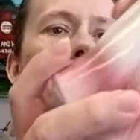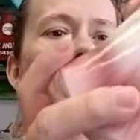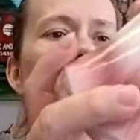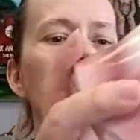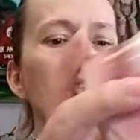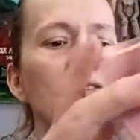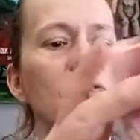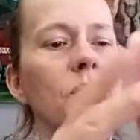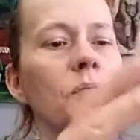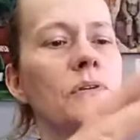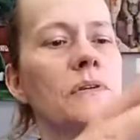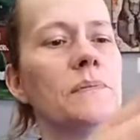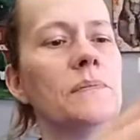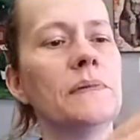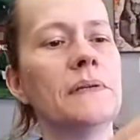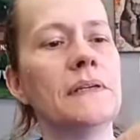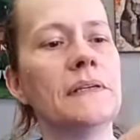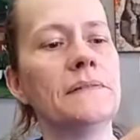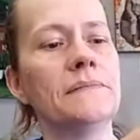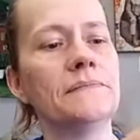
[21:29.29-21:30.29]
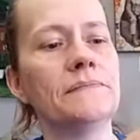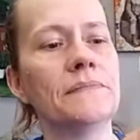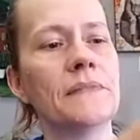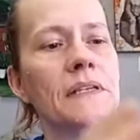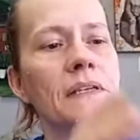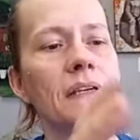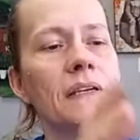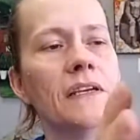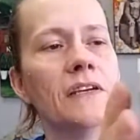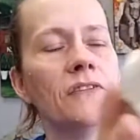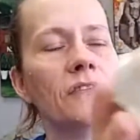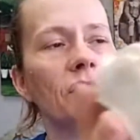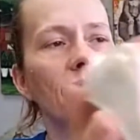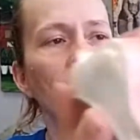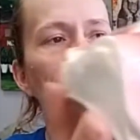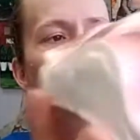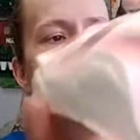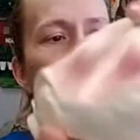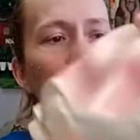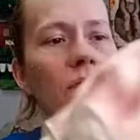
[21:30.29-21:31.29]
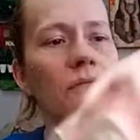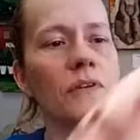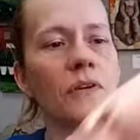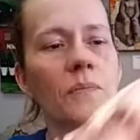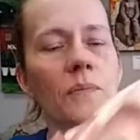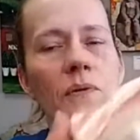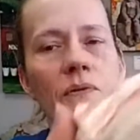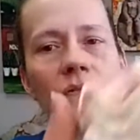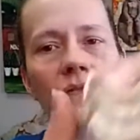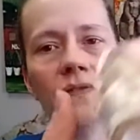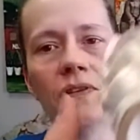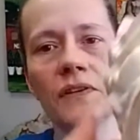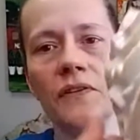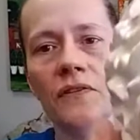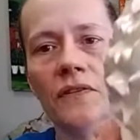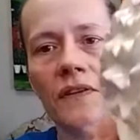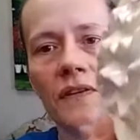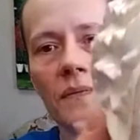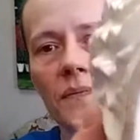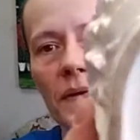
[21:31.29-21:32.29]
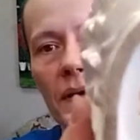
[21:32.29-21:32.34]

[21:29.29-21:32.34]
She's pretty big. Here's her Relpo sticker on the